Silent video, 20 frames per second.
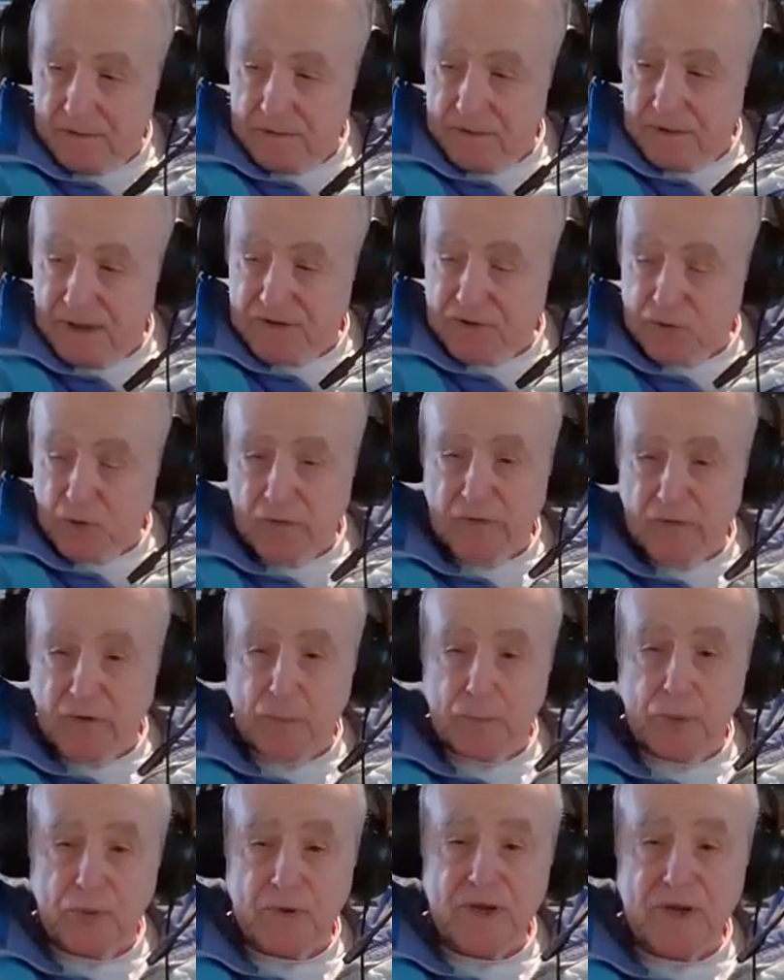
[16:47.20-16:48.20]
as sort of a
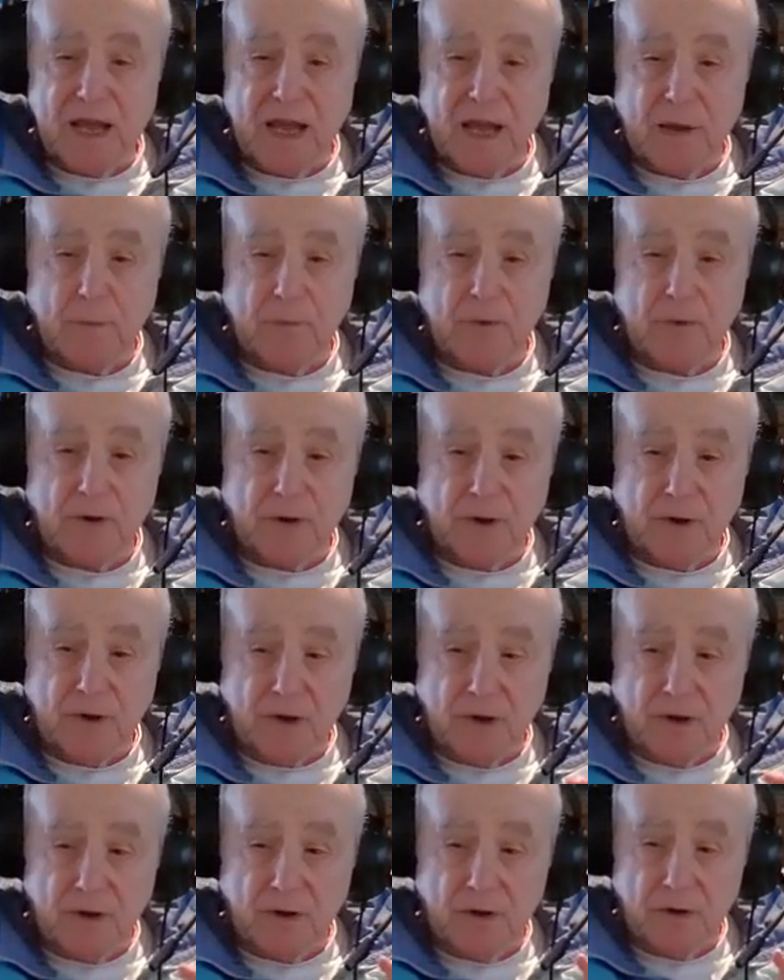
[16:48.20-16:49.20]
preamble
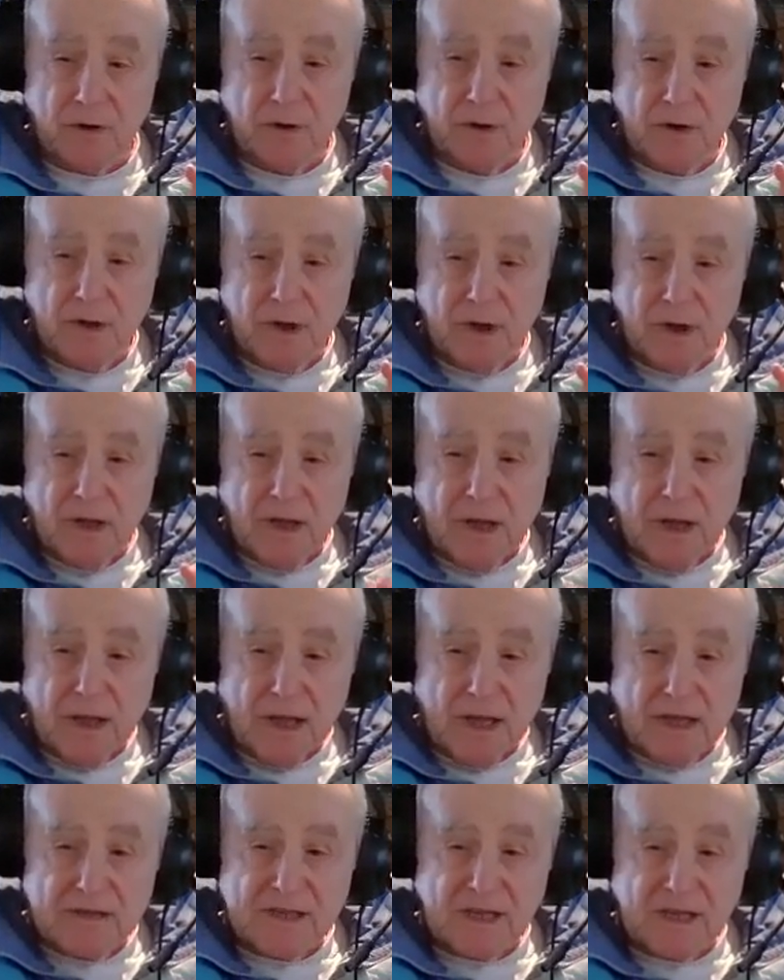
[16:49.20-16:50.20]
here
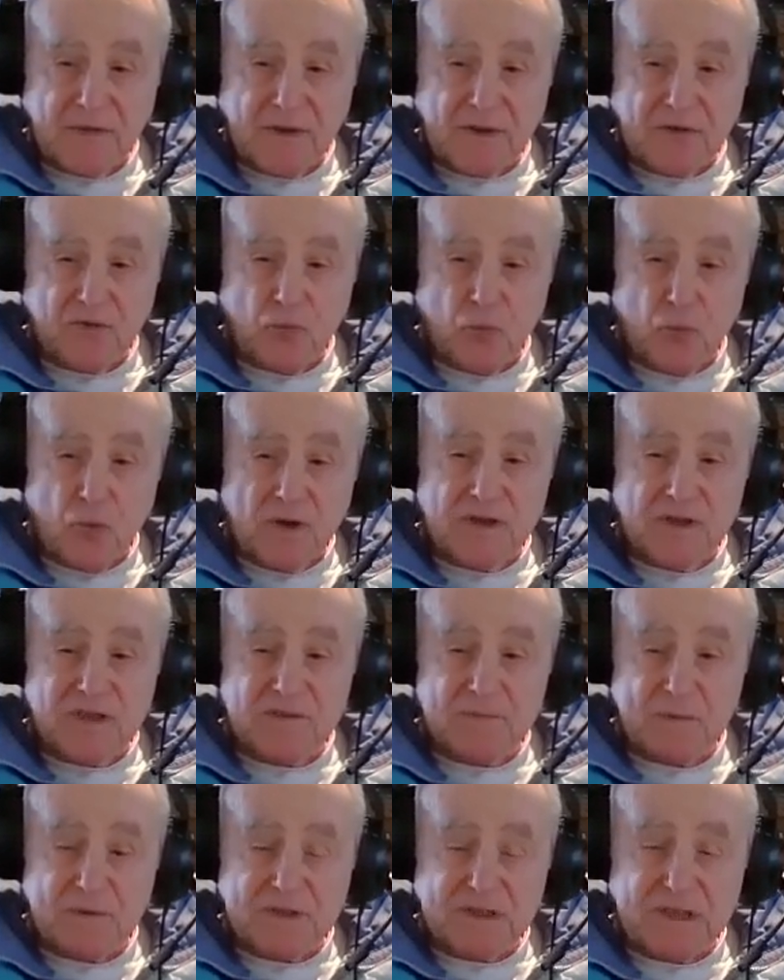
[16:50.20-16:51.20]
is that this one
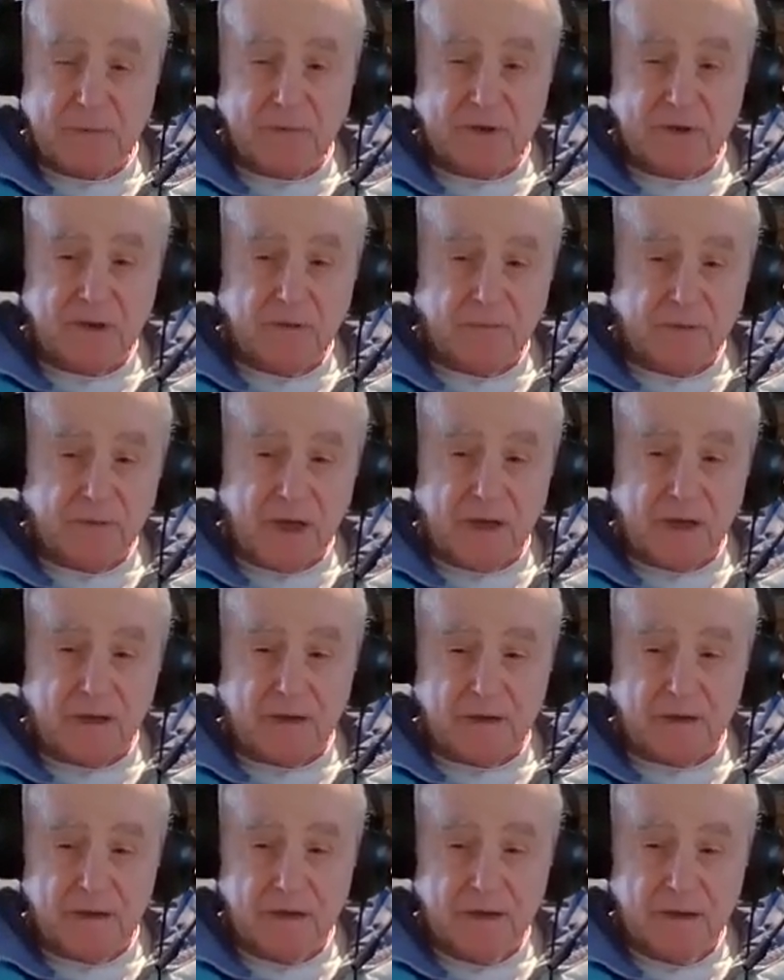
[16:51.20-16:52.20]
specific
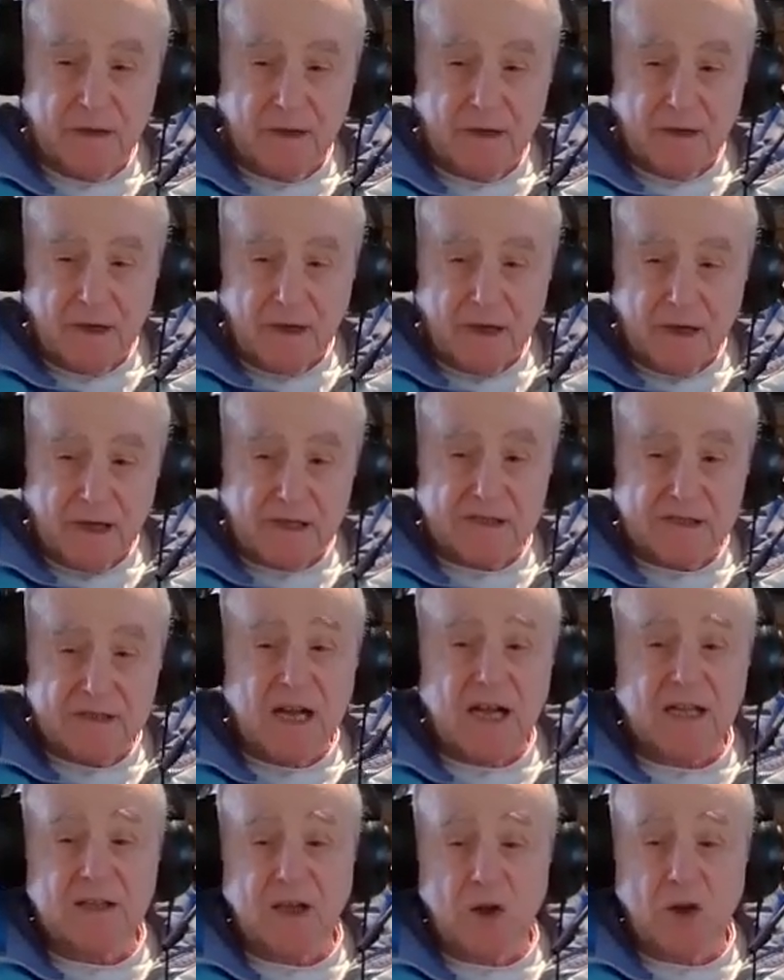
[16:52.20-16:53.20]
event is
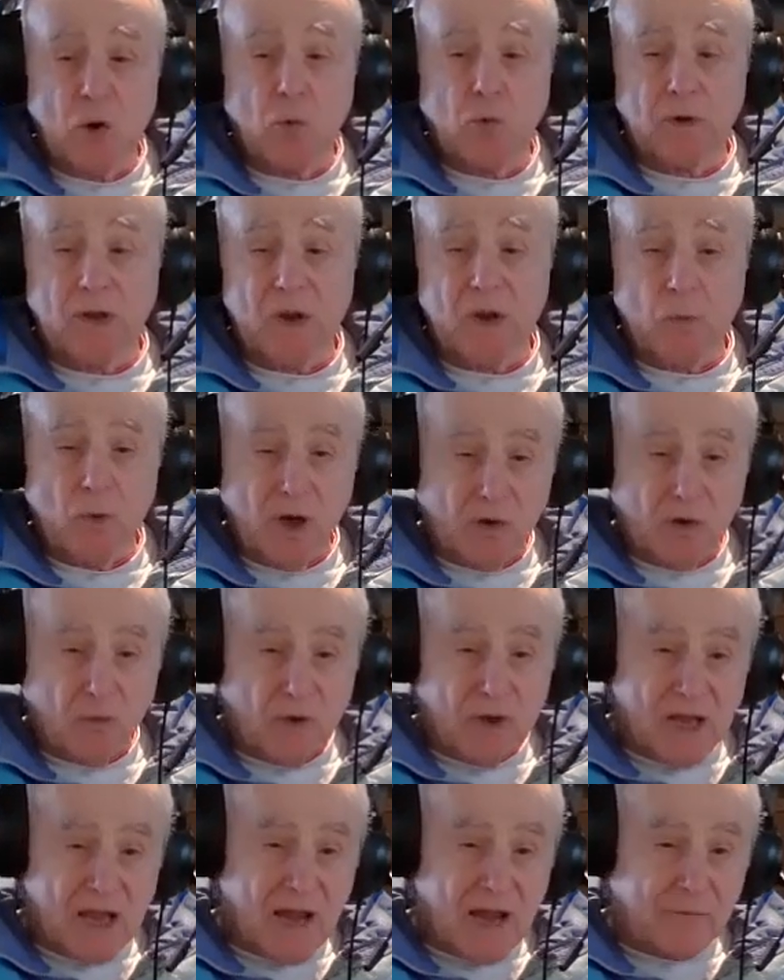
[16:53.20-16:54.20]
not the only one
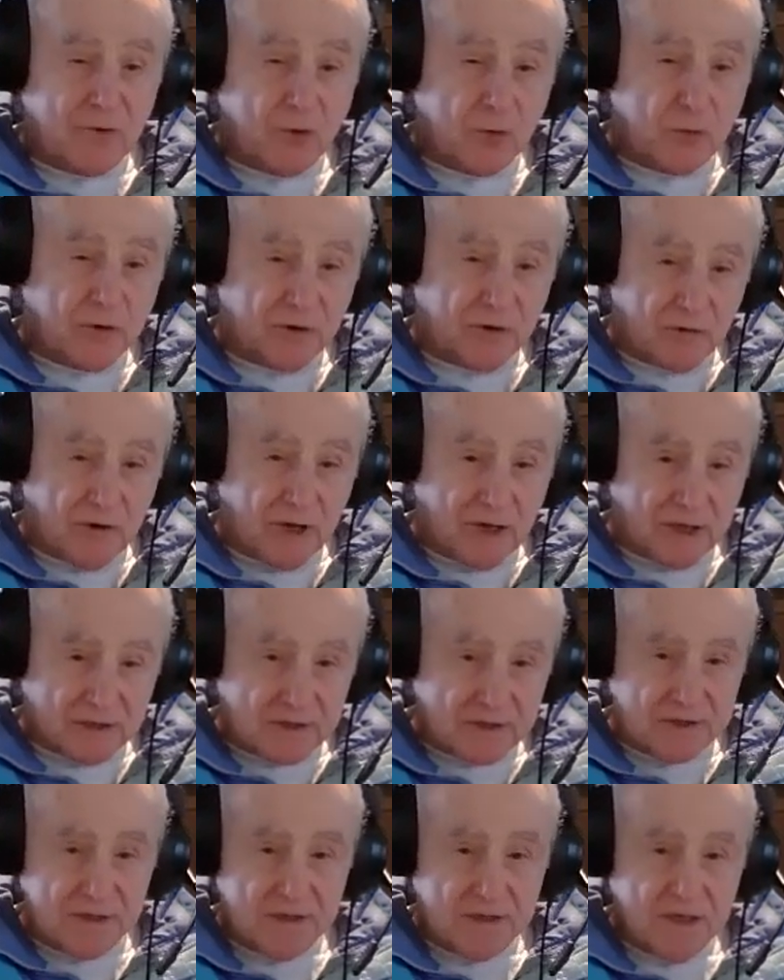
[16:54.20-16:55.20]
we have to
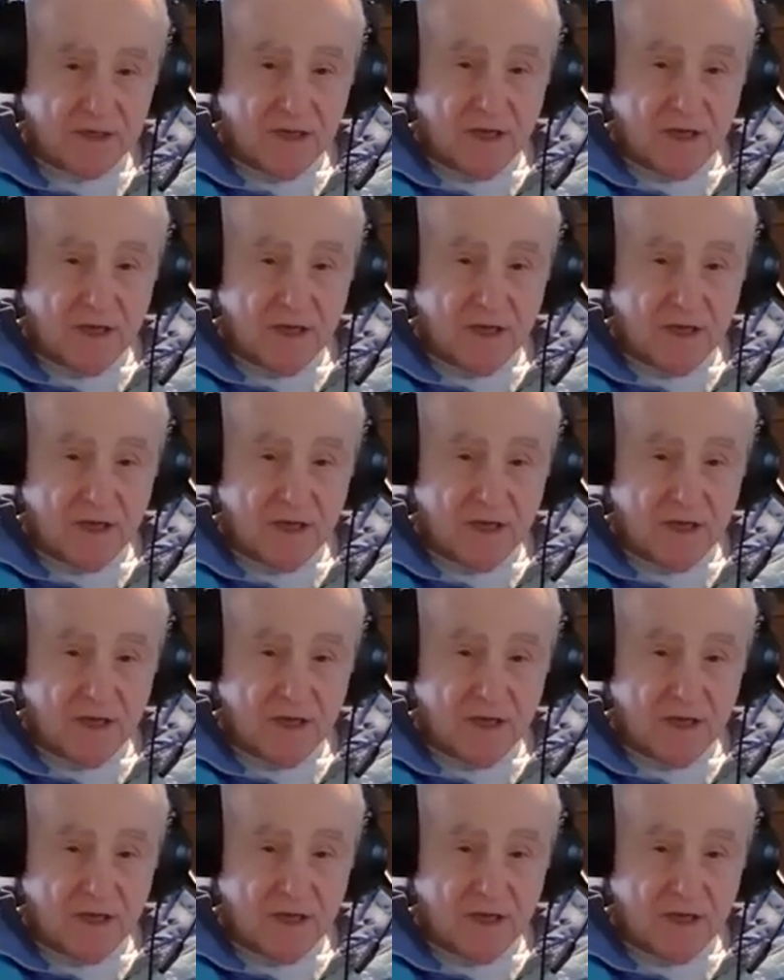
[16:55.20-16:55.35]
address.